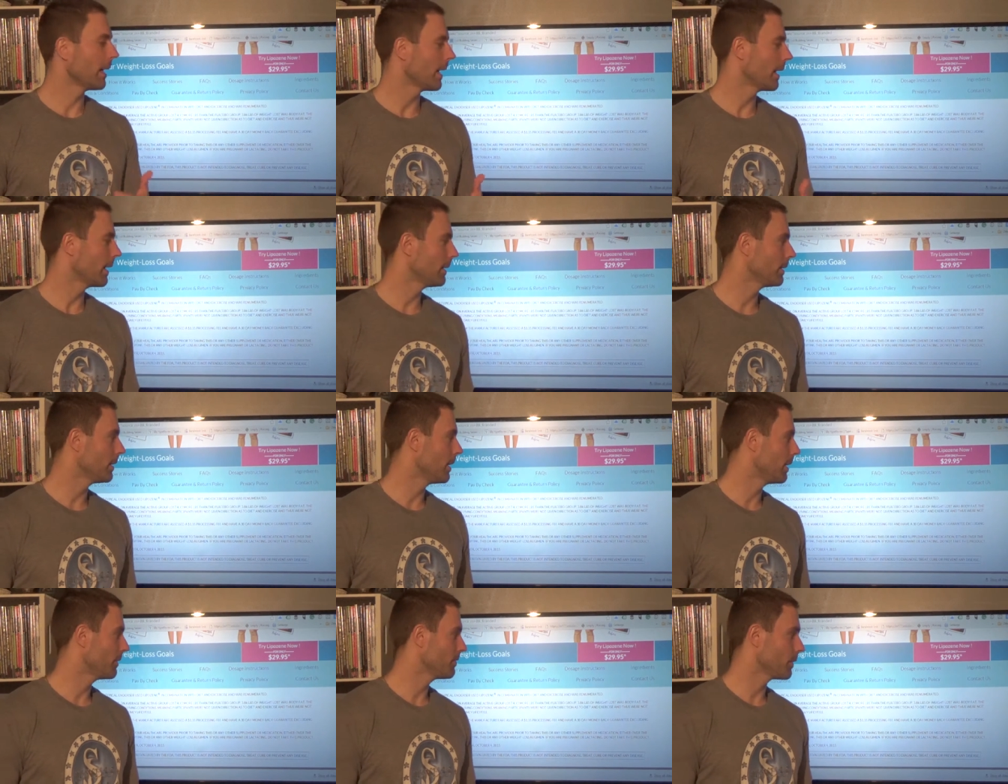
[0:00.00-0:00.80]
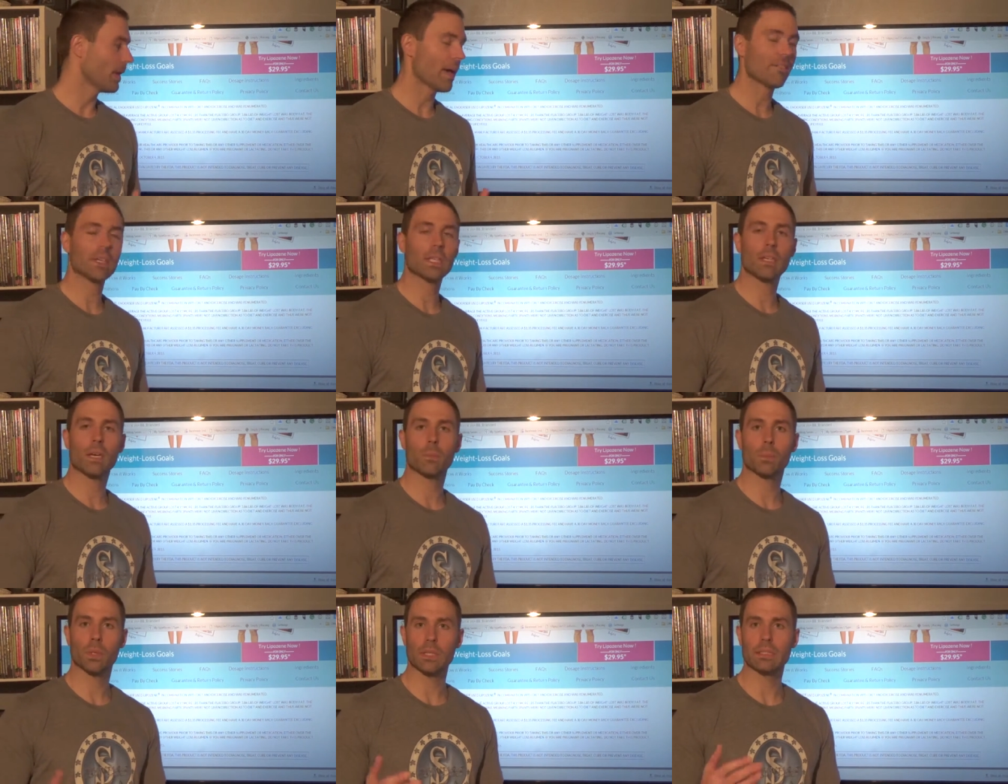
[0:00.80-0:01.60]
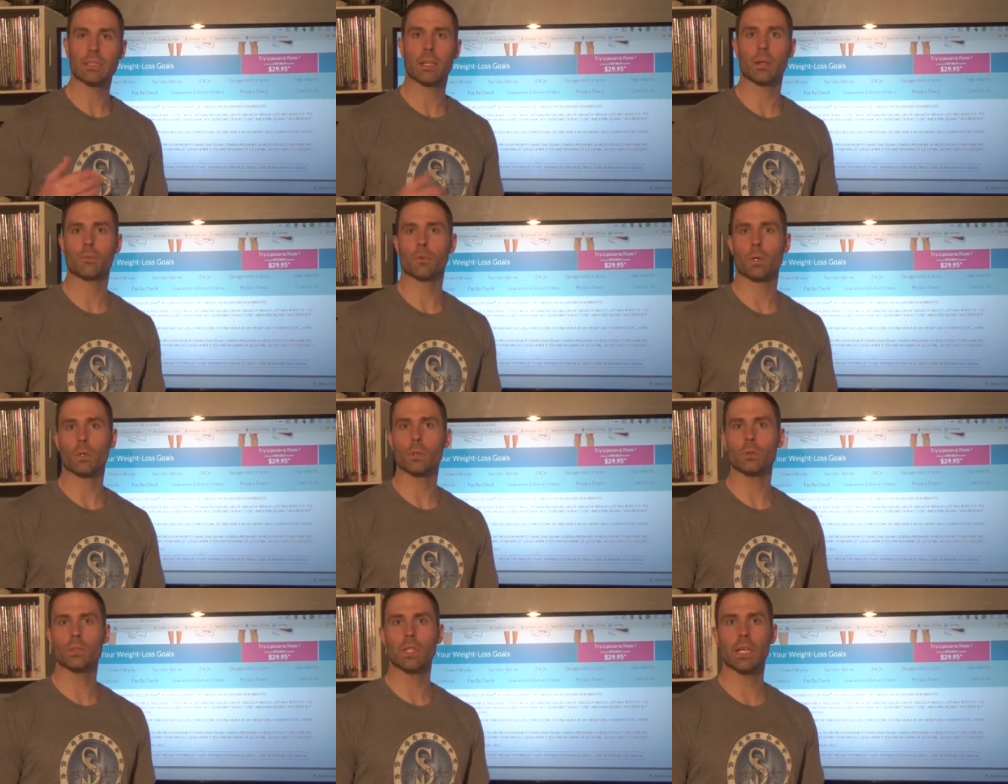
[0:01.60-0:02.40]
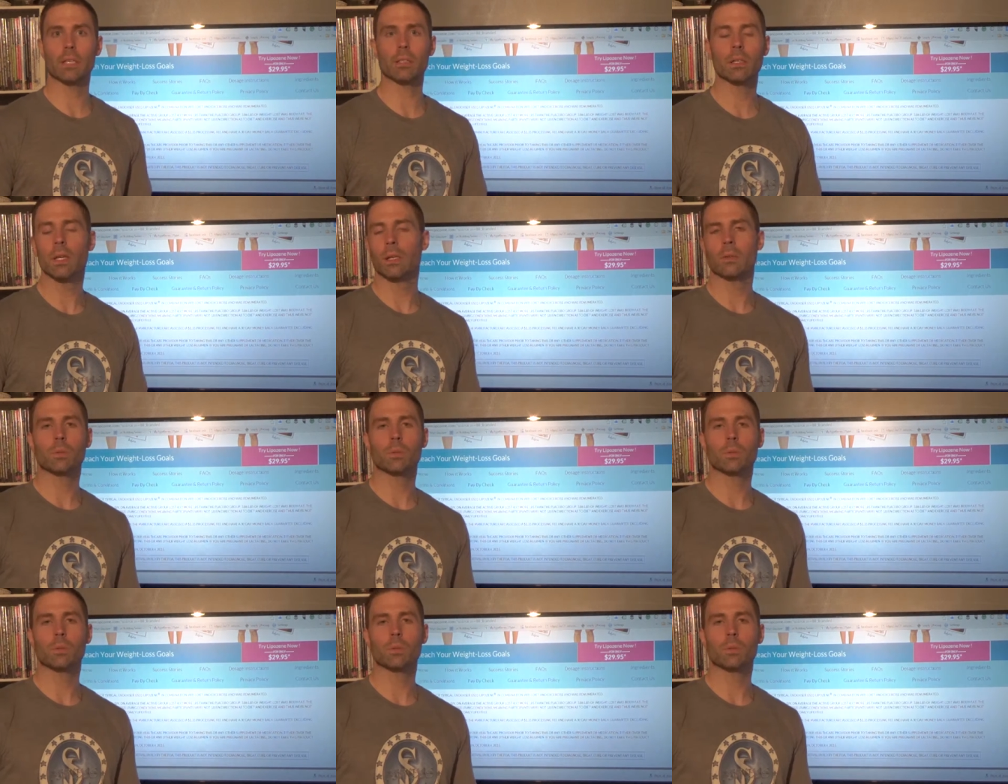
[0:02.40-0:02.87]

And uh, if you haven't yet, please sign up for our newsletter.